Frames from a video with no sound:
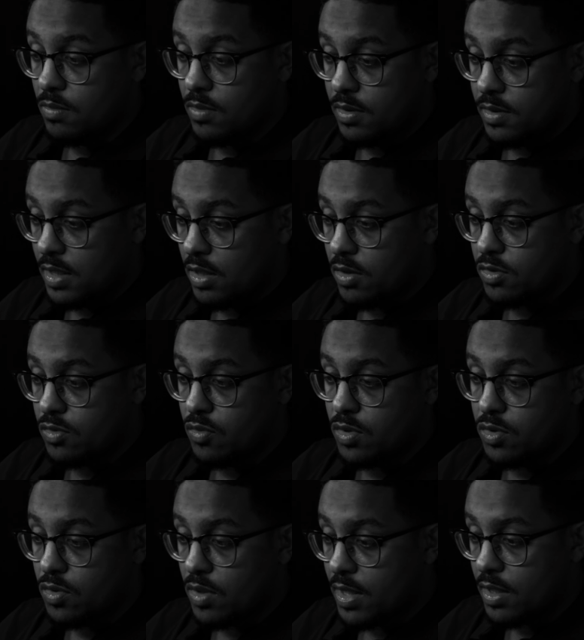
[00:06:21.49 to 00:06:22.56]
sellers were
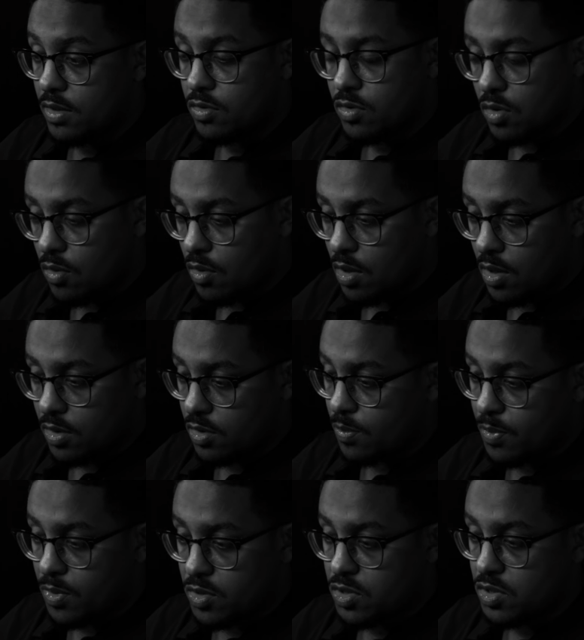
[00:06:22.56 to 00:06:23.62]
trying so hard to
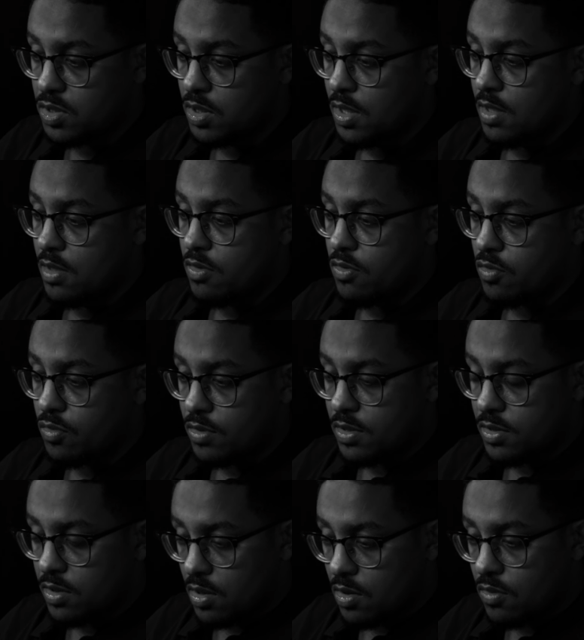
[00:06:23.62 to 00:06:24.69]
push through
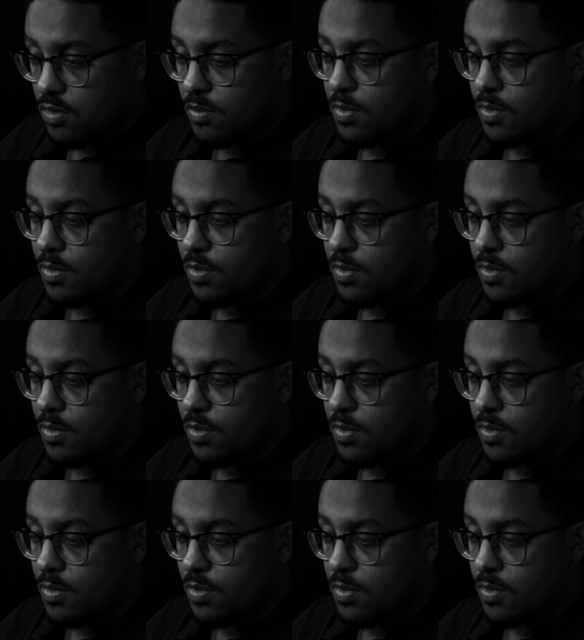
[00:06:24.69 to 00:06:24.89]
this low,